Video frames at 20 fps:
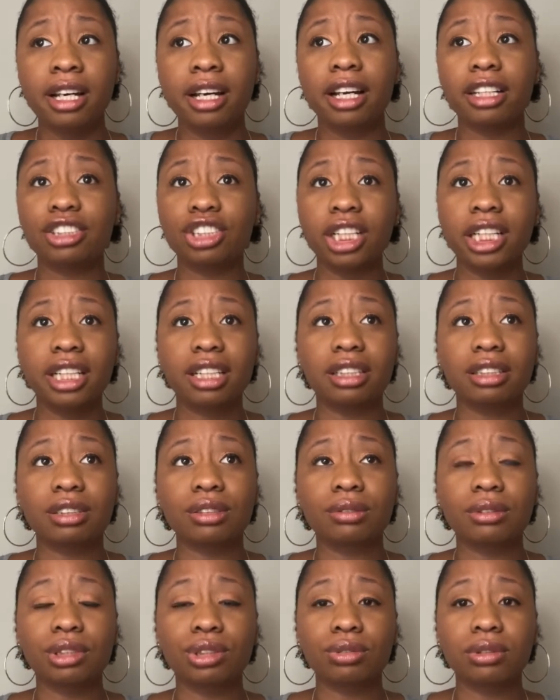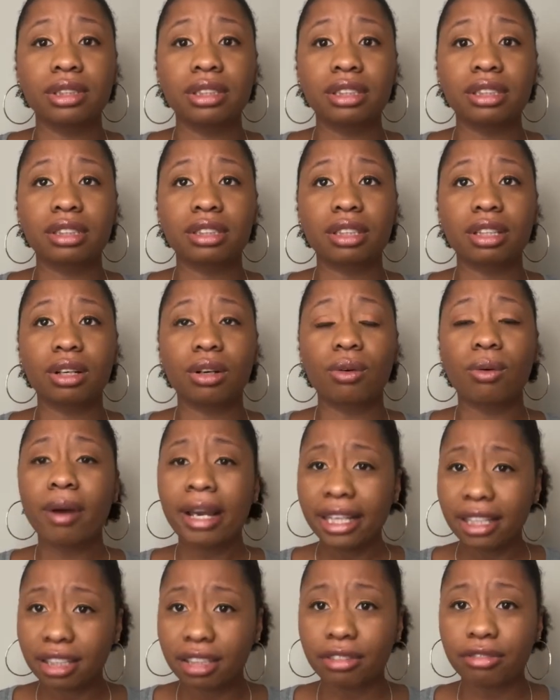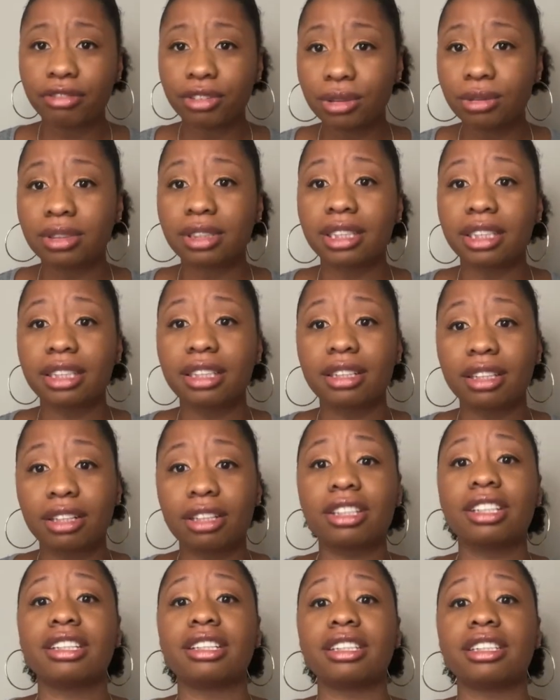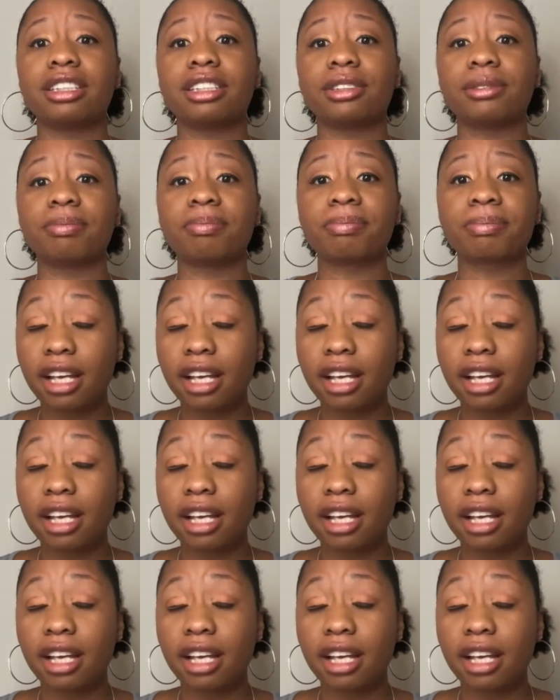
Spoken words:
a chance, which was quite confusing and unclear.